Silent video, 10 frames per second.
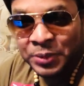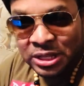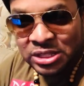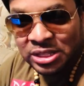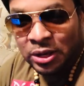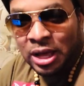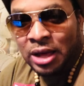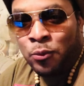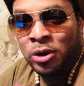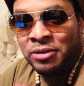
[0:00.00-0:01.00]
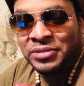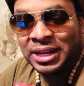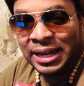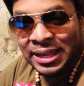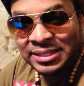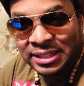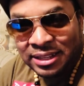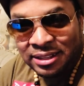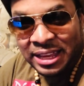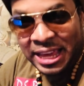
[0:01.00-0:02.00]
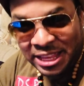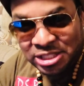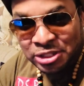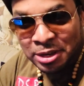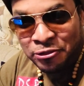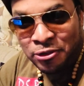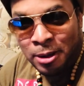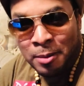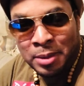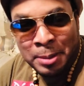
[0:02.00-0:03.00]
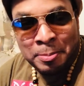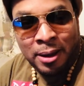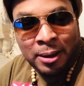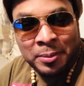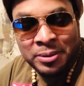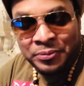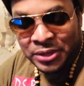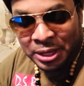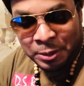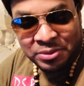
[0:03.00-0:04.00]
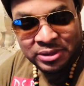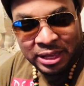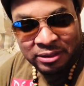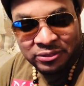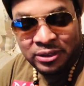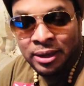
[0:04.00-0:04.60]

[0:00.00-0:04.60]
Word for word: It's uh, one of the classic hits from Bob himself.